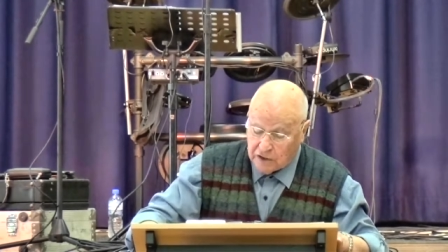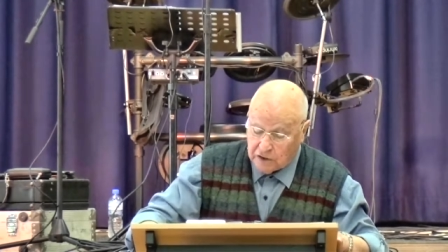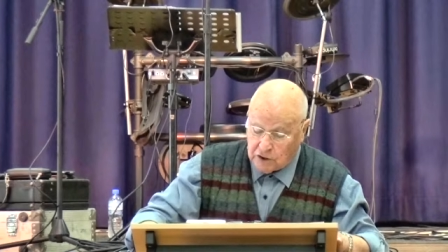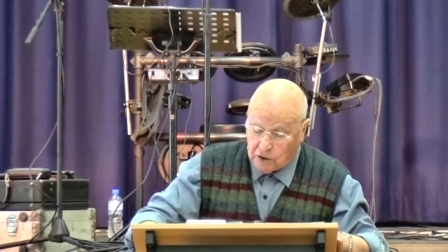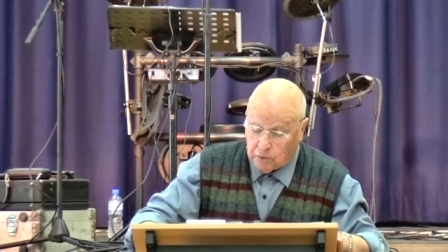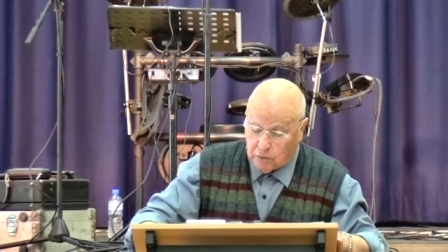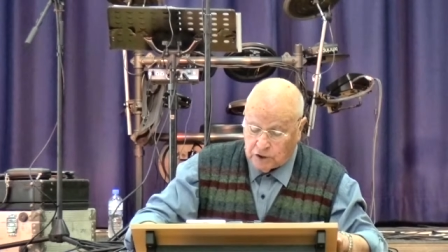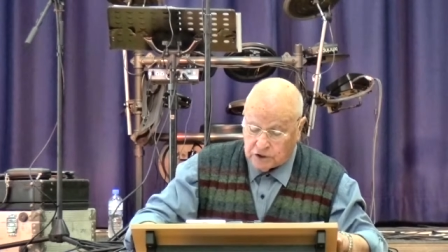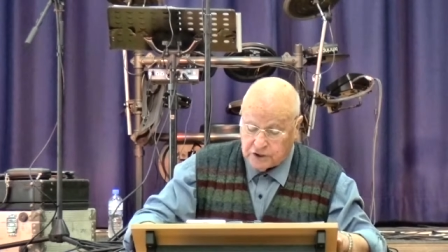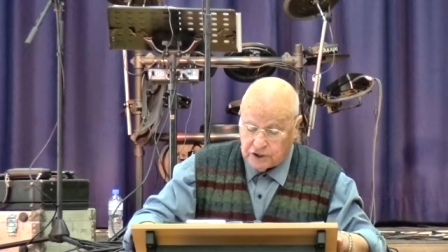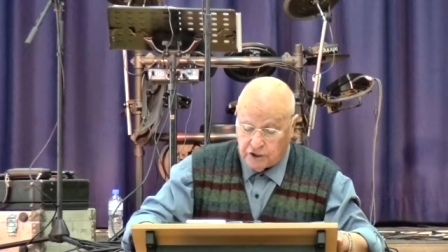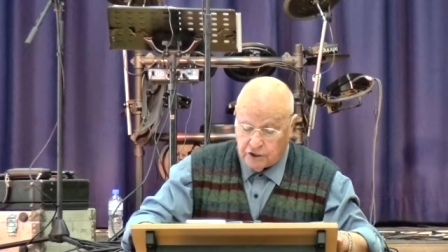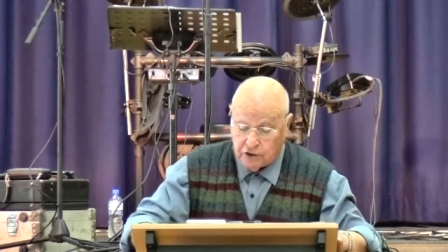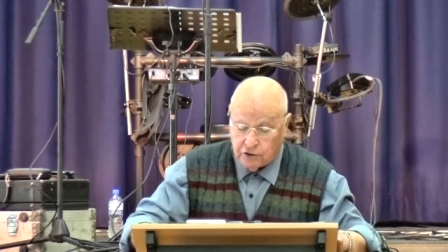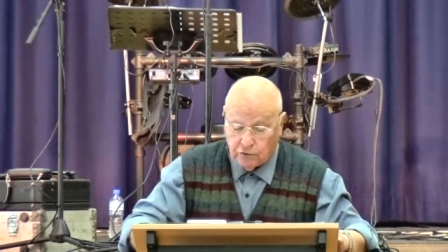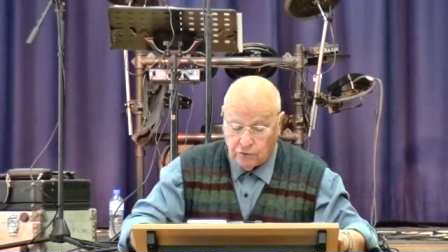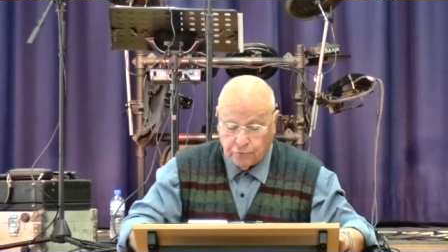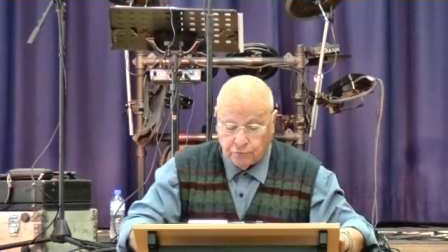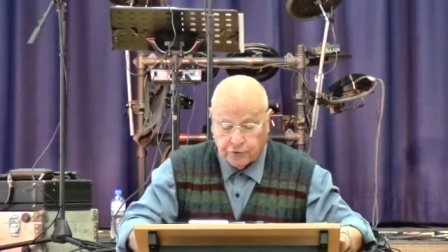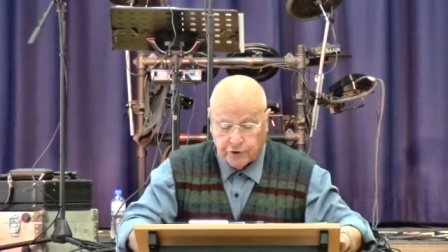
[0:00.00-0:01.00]
There was a
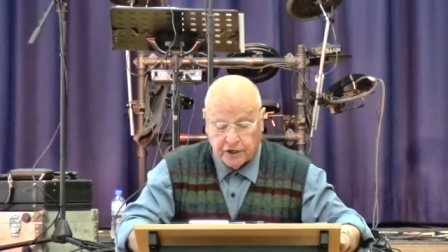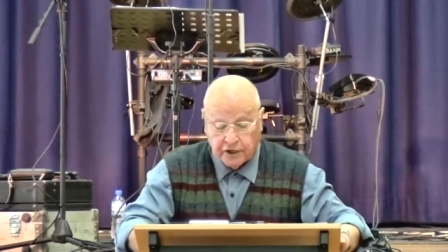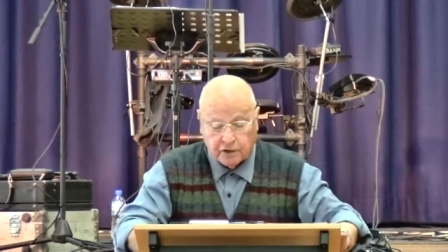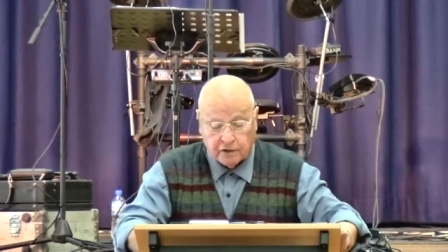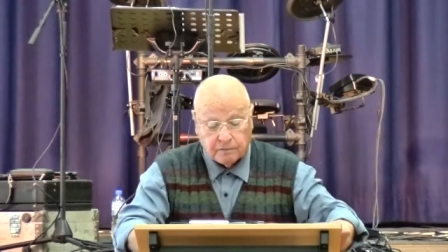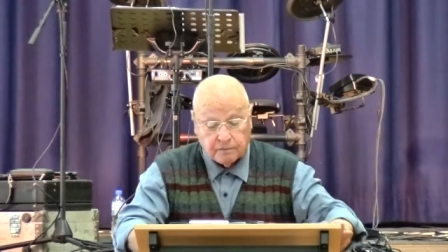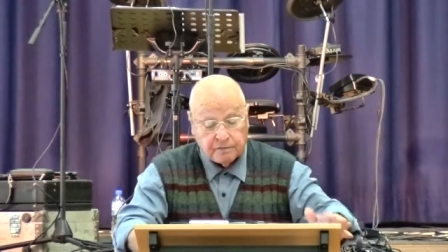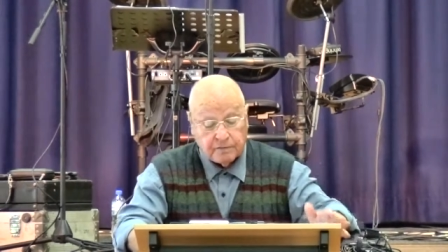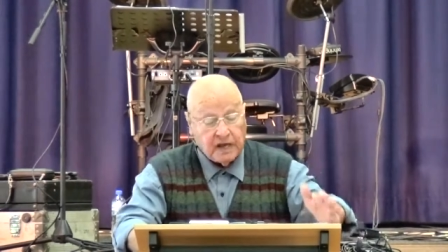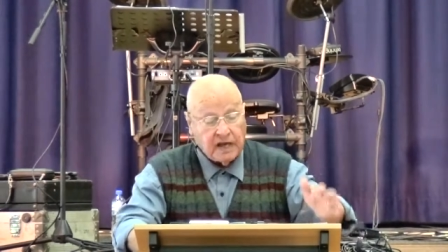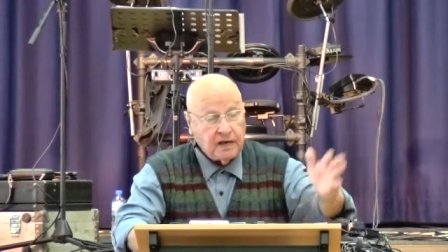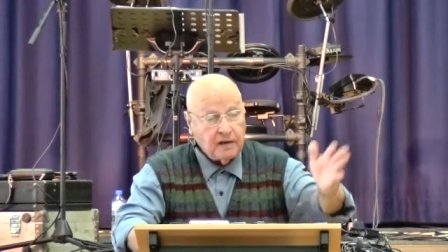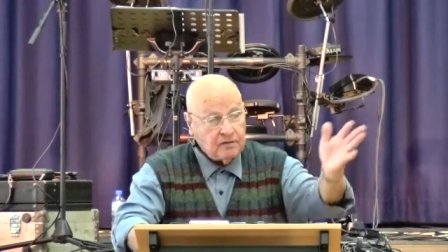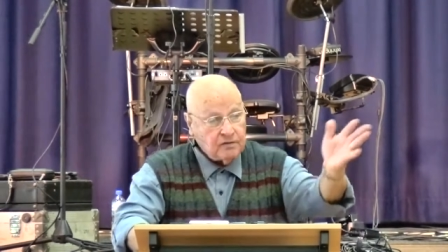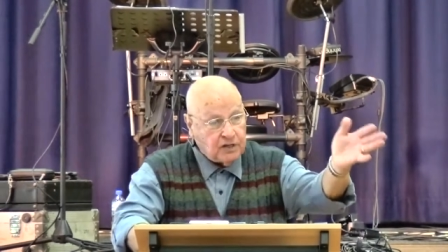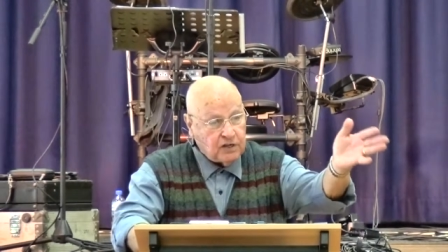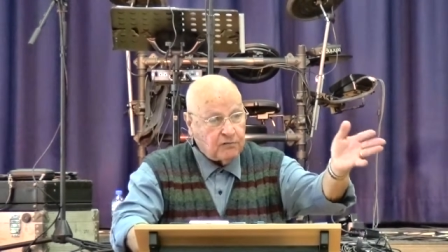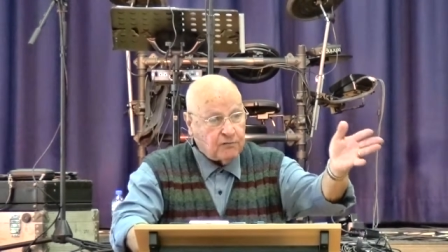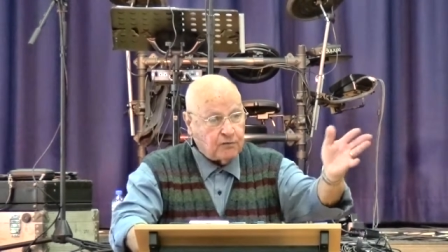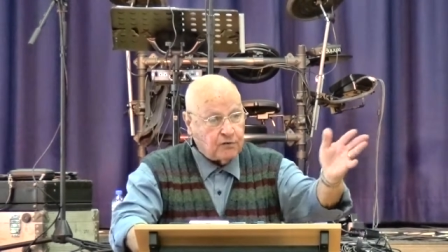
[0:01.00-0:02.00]
new freedom,
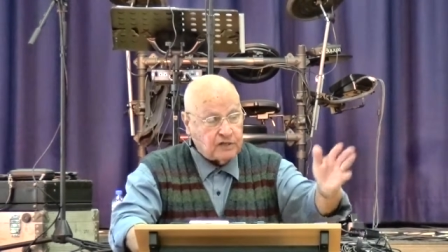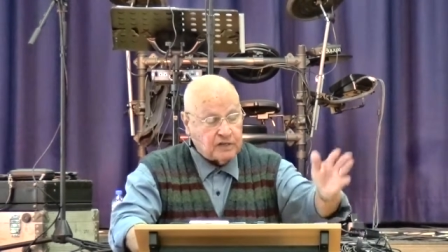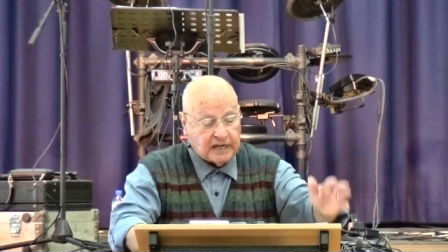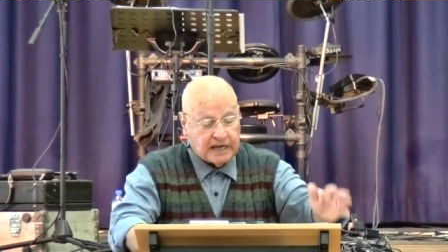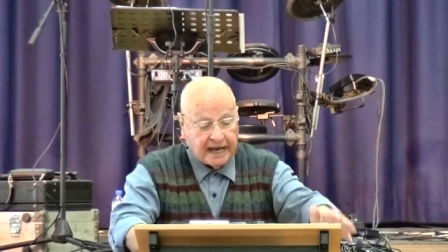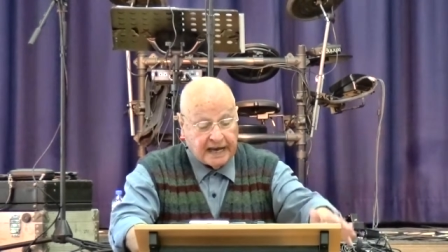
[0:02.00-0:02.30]
different